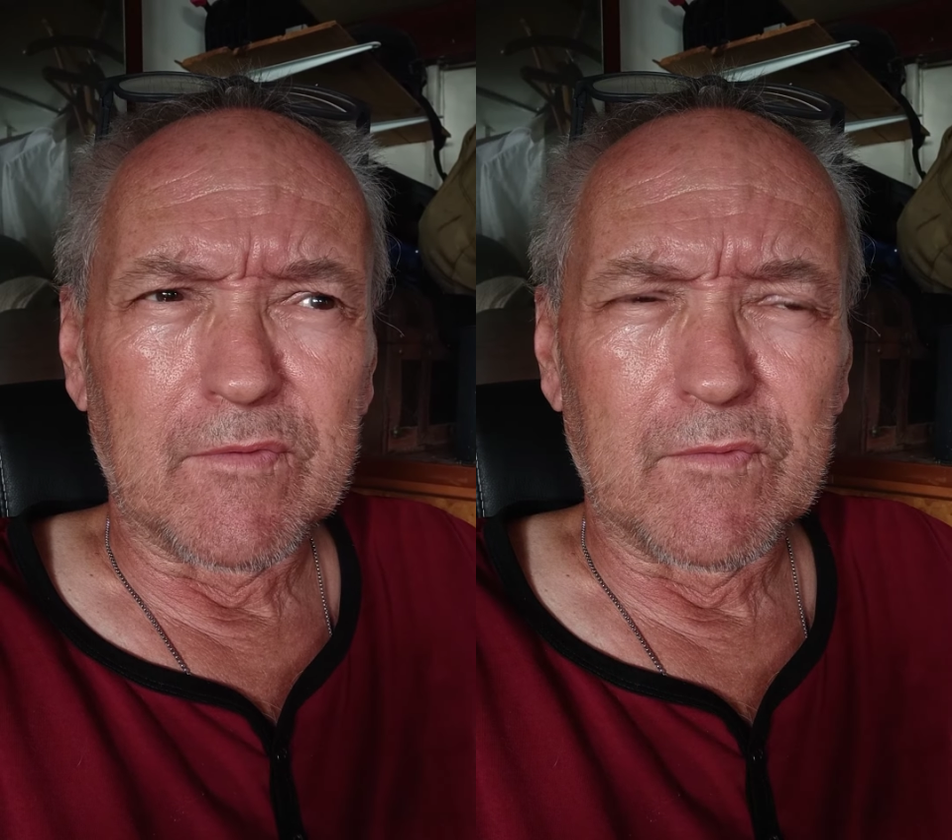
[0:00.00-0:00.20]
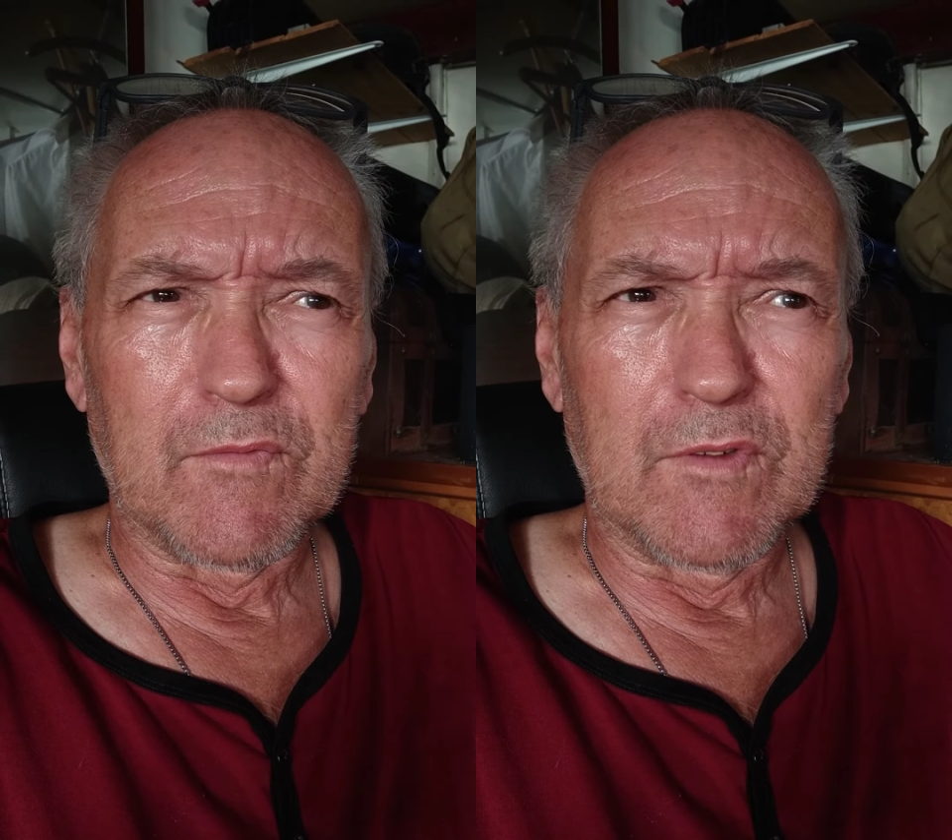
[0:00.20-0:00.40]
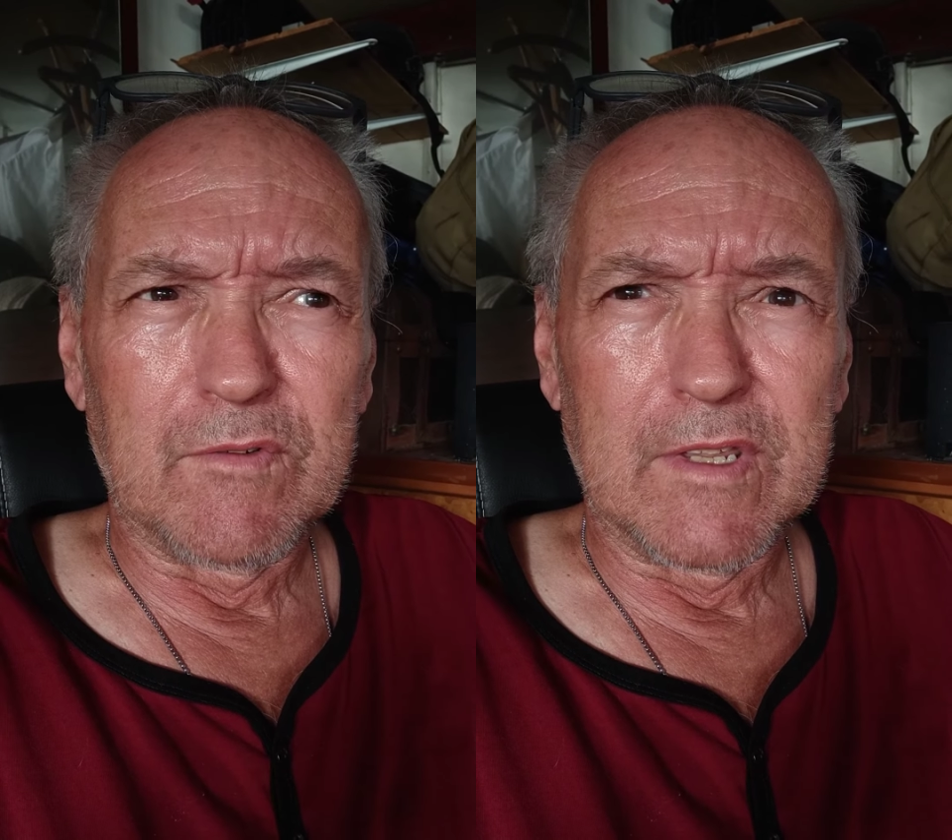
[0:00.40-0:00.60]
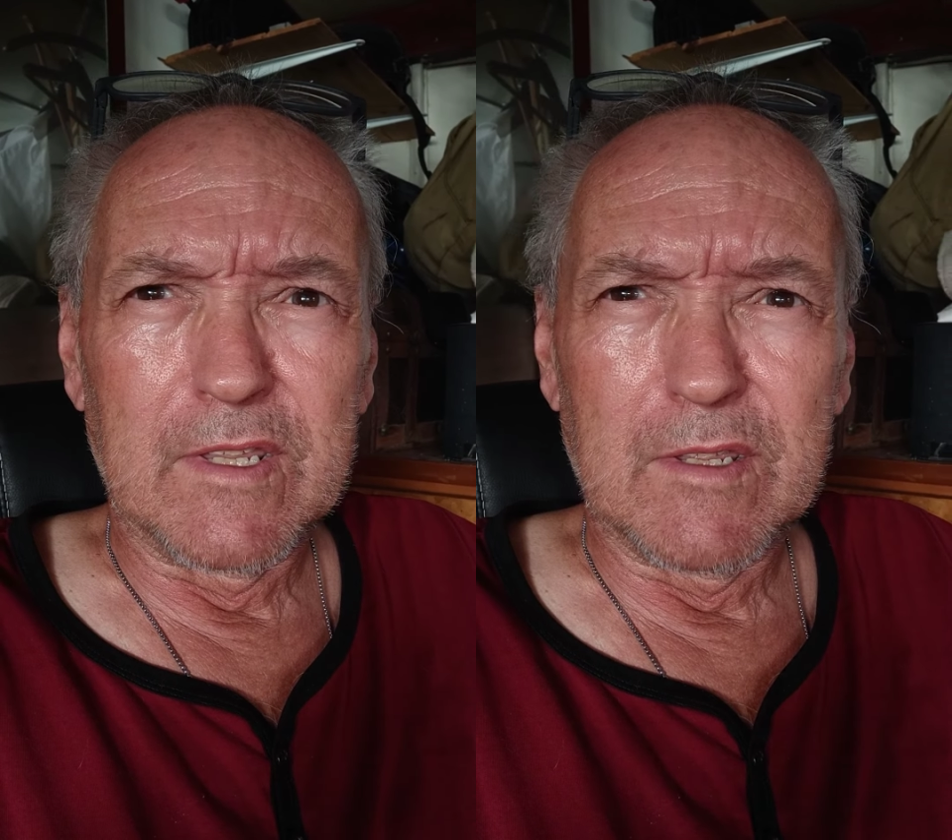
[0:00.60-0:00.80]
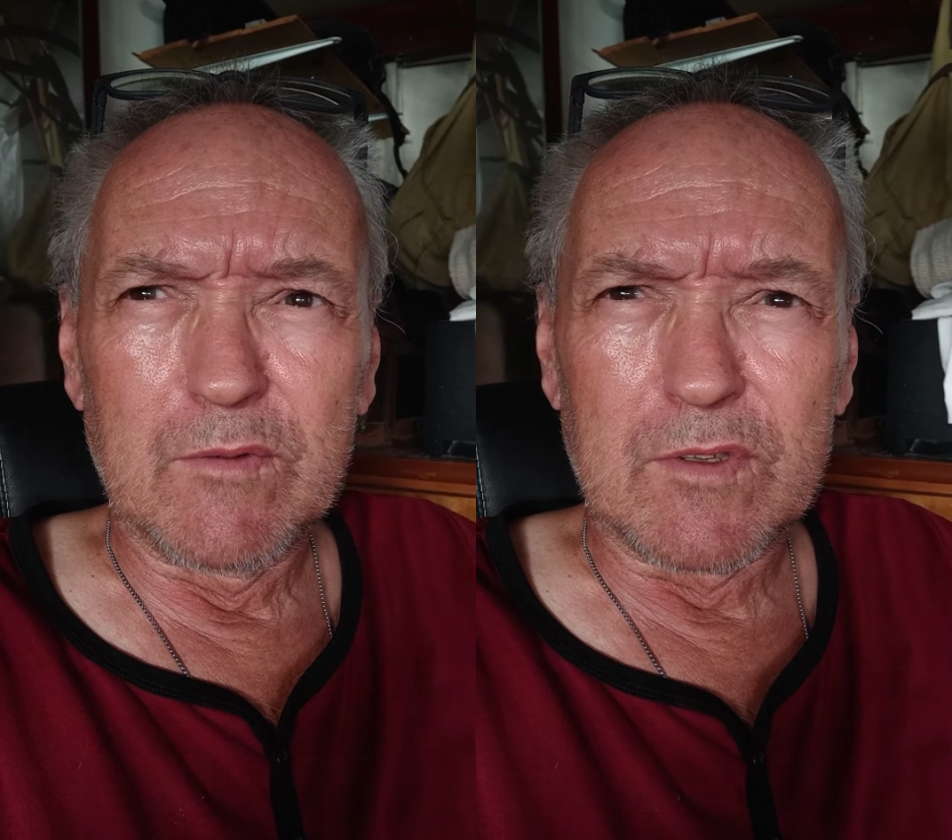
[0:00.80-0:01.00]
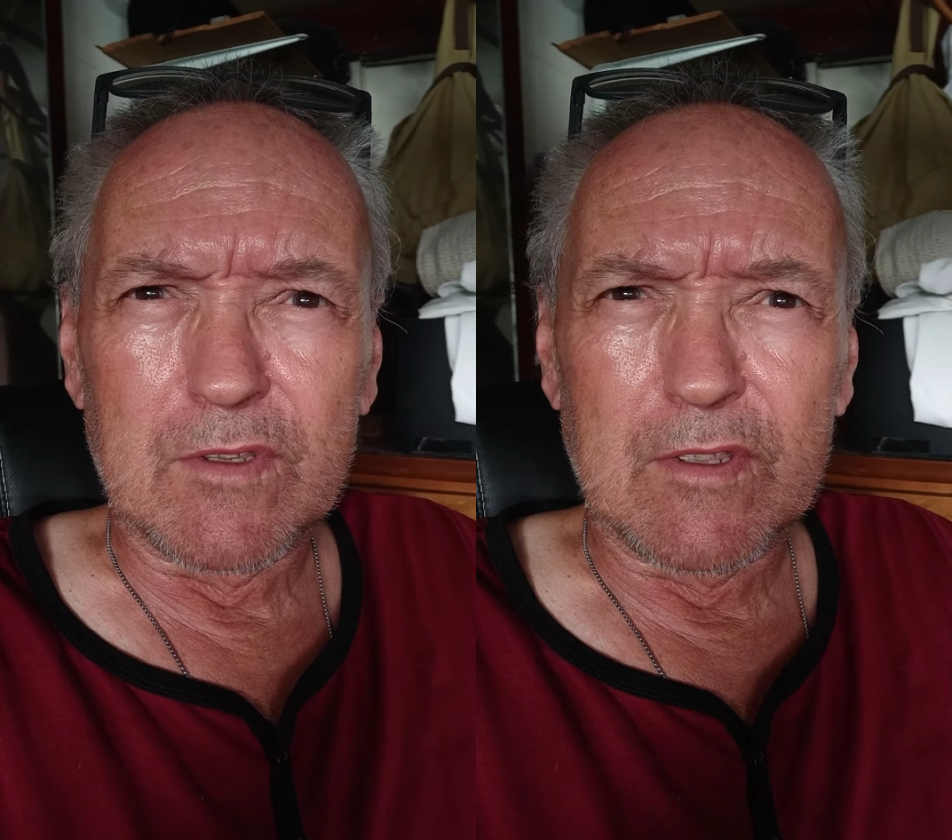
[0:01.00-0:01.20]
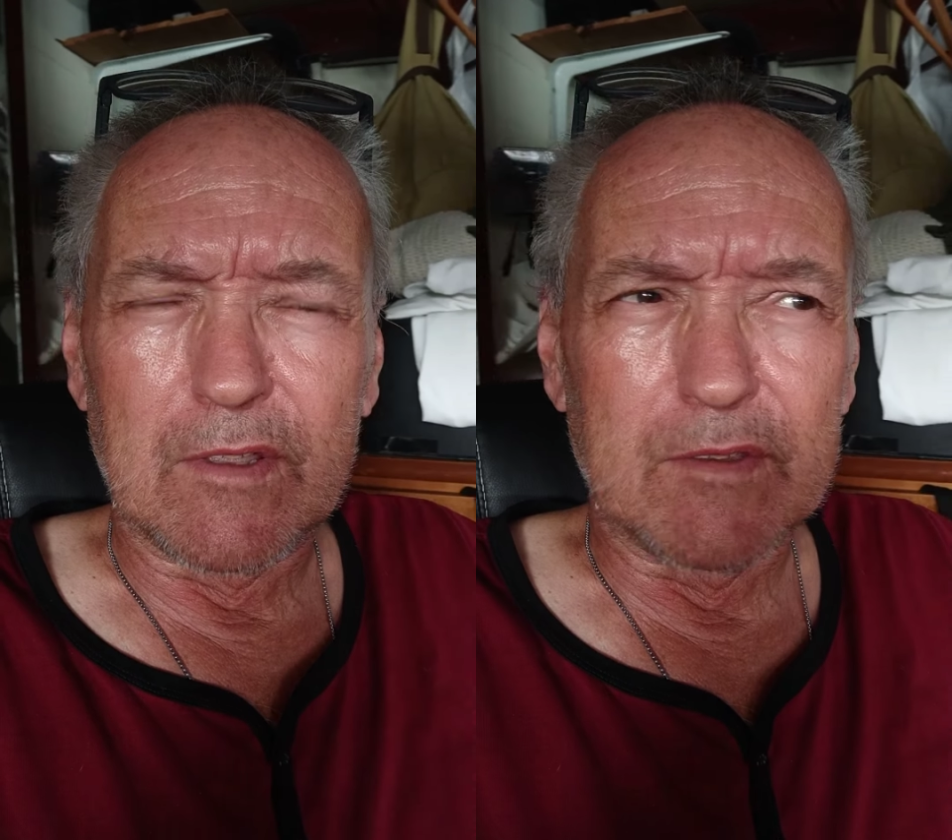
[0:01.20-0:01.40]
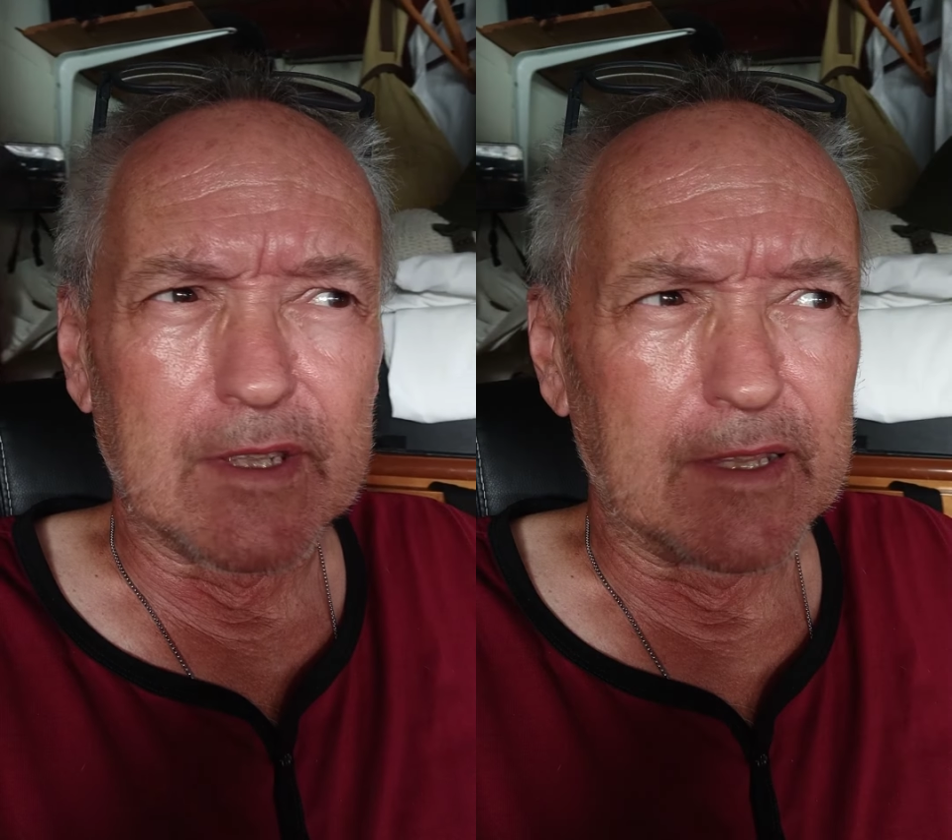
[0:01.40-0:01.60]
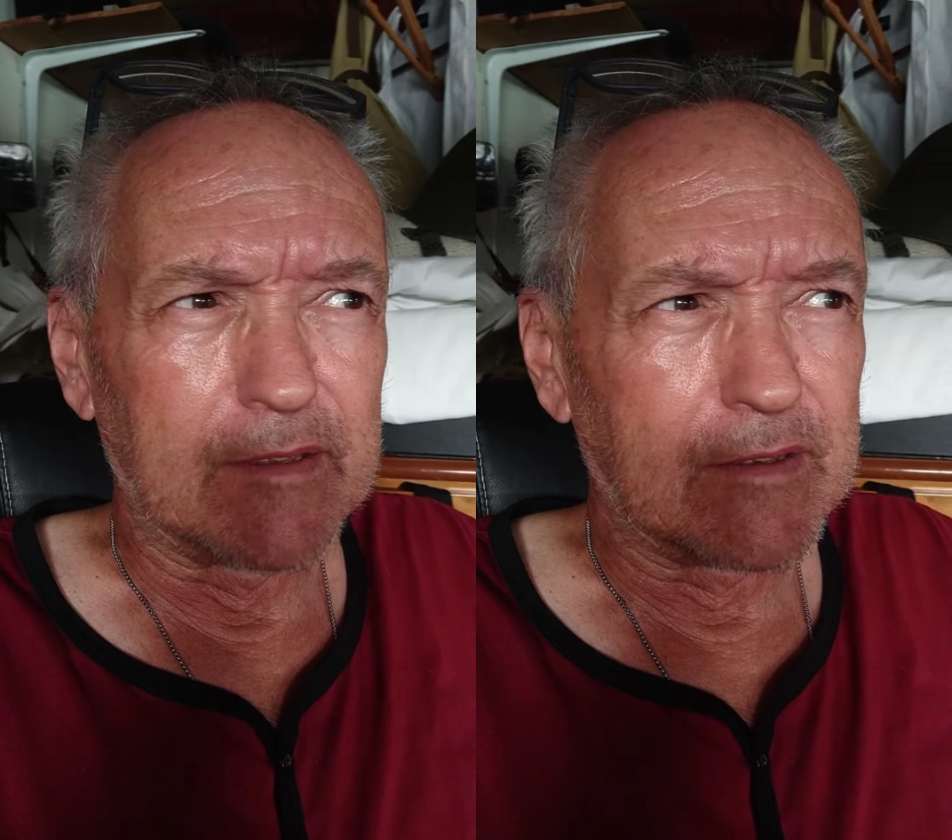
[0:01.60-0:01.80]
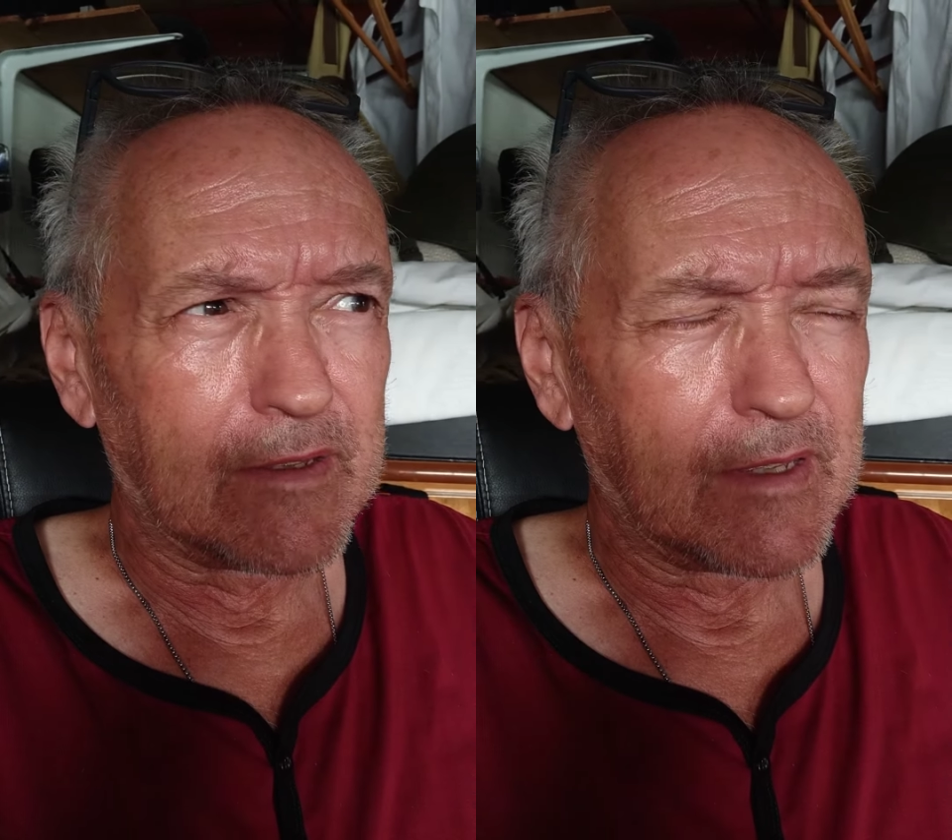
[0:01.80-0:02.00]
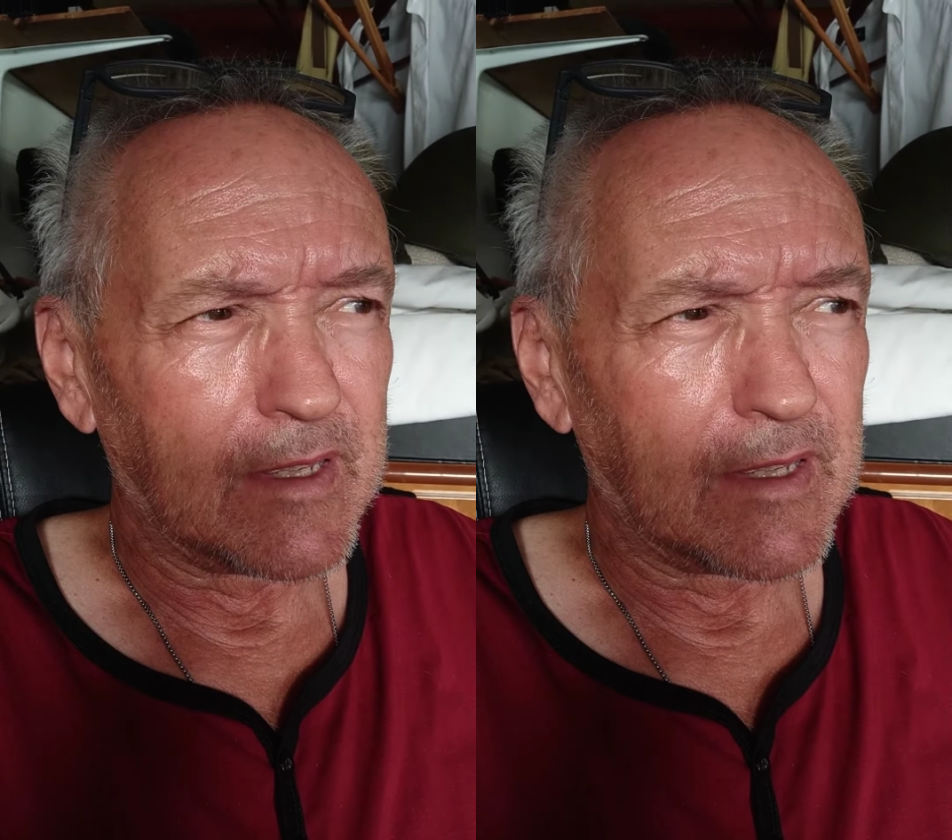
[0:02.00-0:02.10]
reused content